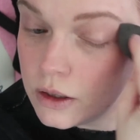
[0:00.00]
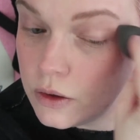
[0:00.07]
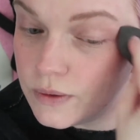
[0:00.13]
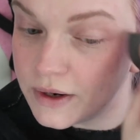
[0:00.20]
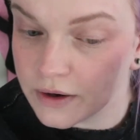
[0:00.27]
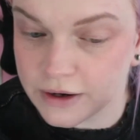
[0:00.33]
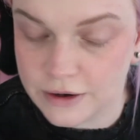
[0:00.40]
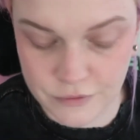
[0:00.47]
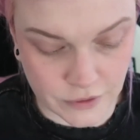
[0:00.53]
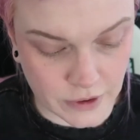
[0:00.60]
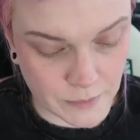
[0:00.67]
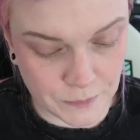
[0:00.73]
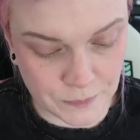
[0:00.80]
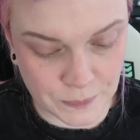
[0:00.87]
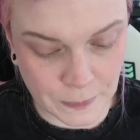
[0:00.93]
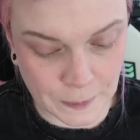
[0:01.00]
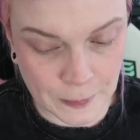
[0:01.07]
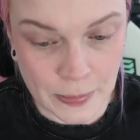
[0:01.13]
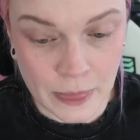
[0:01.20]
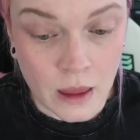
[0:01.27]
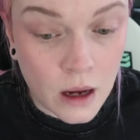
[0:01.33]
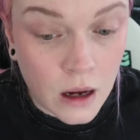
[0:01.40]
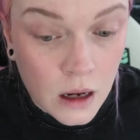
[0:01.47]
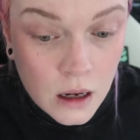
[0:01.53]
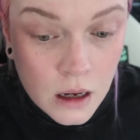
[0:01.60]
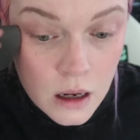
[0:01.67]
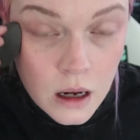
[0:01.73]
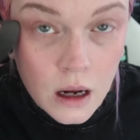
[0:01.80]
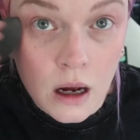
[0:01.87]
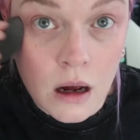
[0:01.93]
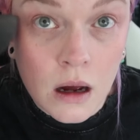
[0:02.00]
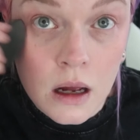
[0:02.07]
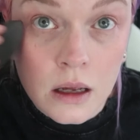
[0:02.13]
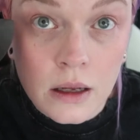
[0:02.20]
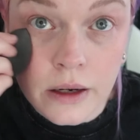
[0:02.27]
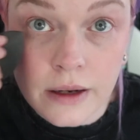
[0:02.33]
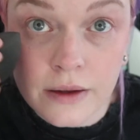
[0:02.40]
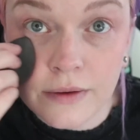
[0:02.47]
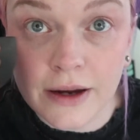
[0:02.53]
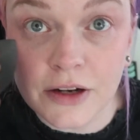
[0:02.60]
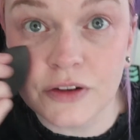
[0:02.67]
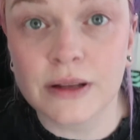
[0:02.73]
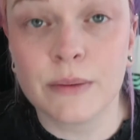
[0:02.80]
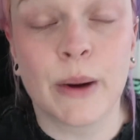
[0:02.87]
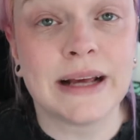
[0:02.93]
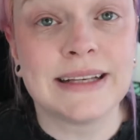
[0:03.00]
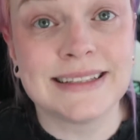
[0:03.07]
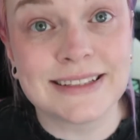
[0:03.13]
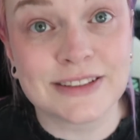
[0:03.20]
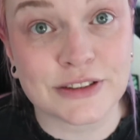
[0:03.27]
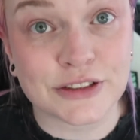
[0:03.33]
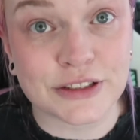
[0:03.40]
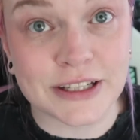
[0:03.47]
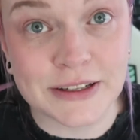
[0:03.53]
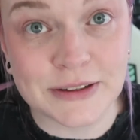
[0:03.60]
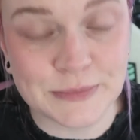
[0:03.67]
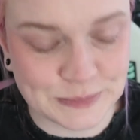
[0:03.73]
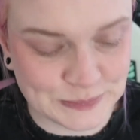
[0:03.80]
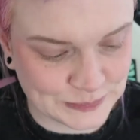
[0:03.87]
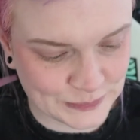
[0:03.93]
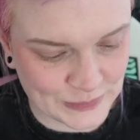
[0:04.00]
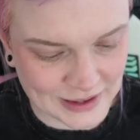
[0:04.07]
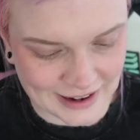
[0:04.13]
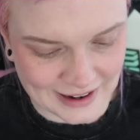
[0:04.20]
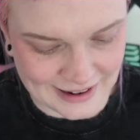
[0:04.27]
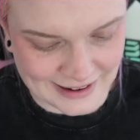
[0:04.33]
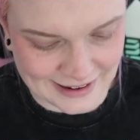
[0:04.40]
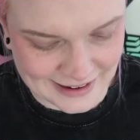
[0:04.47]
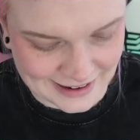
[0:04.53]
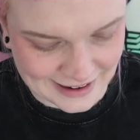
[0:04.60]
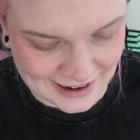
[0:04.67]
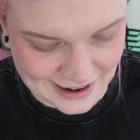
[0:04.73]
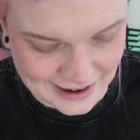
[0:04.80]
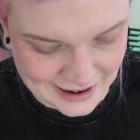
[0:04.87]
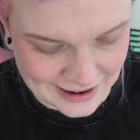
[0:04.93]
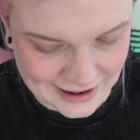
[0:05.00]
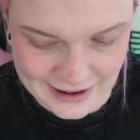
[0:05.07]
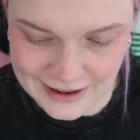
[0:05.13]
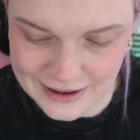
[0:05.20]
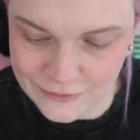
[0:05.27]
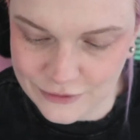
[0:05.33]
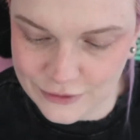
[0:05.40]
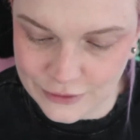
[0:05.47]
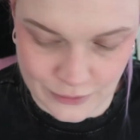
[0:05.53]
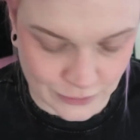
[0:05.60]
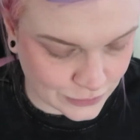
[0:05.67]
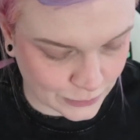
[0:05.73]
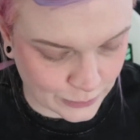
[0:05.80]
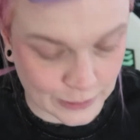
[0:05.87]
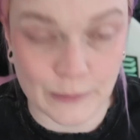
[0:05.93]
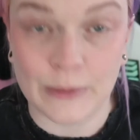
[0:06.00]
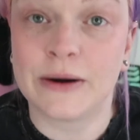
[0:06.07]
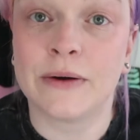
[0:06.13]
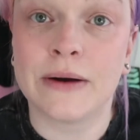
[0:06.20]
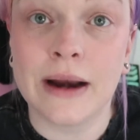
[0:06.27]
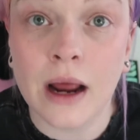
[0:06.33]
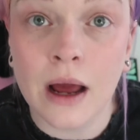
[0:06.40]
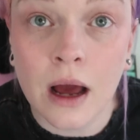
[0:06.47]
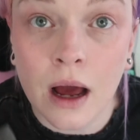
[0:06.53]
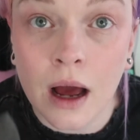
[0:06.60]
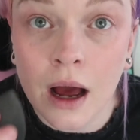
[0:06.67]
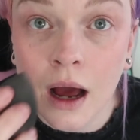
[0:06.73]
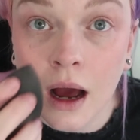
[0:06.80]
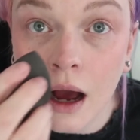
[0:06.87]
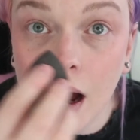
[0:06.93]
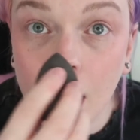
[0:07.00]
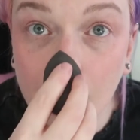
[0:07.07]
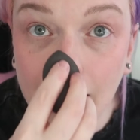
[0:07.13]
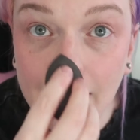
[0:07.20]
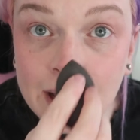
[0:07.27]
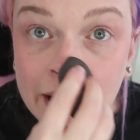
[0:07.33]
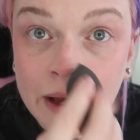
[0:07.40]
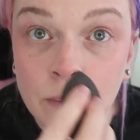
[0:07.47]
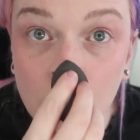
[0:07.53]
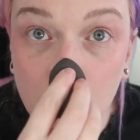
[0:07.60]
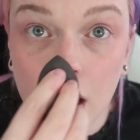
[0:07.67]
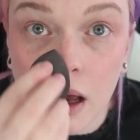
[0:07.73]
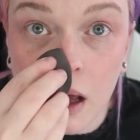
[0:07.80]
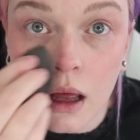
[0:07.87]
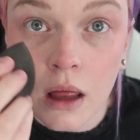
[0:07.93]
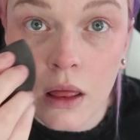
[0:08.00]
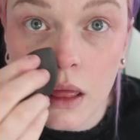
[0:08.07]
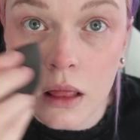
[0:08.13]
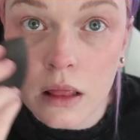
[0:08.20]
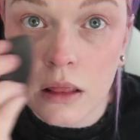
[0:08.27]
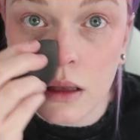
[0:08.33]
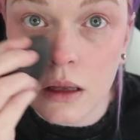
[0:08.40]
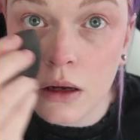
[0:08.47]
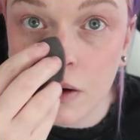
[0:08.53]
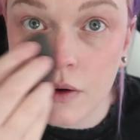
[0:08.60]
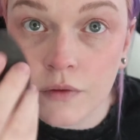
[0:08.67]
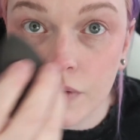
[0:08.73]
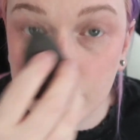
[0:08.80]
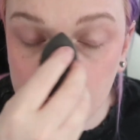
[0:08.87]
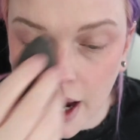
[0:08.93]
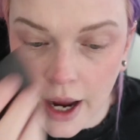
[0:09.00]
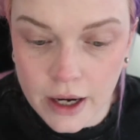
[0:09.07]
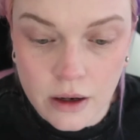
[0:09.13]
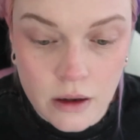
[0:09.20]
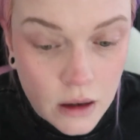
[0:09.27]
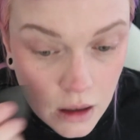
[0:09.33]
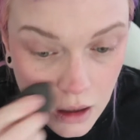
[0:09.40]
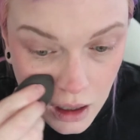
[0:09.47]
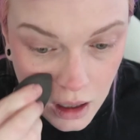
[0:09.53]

you hear it from. Uh, it is actually my sister's year. Uh, uh, for those who are wondering, I am the year of the tiger.